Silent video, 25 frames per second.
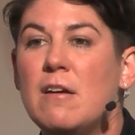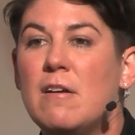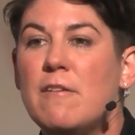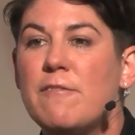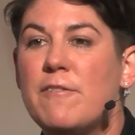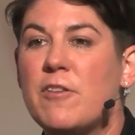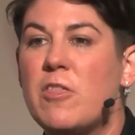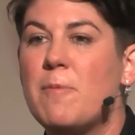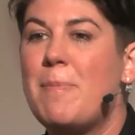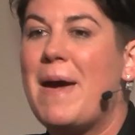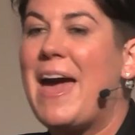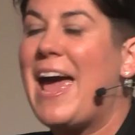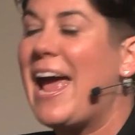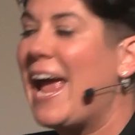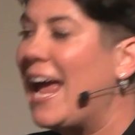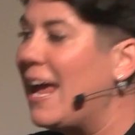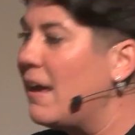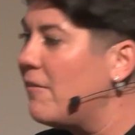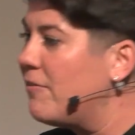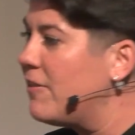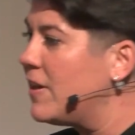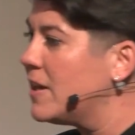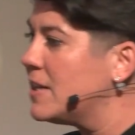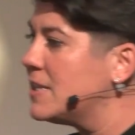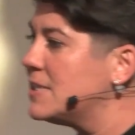for the
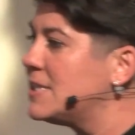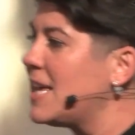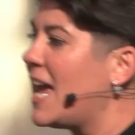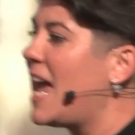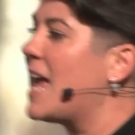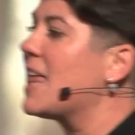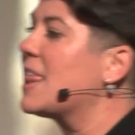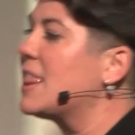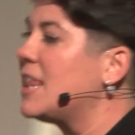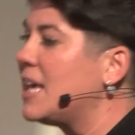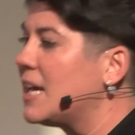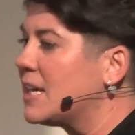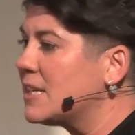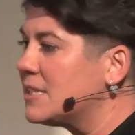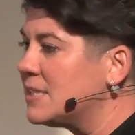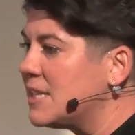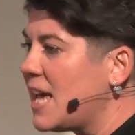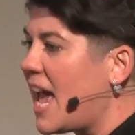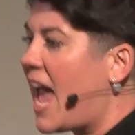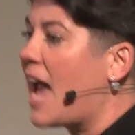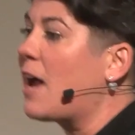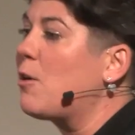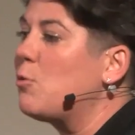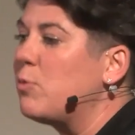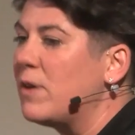behaviors, ethics,
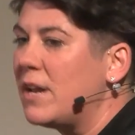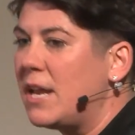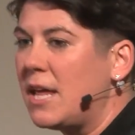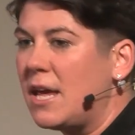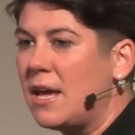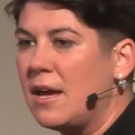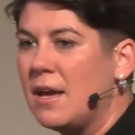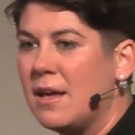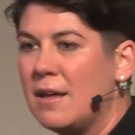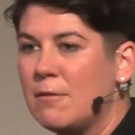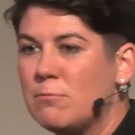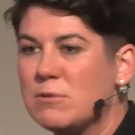equity,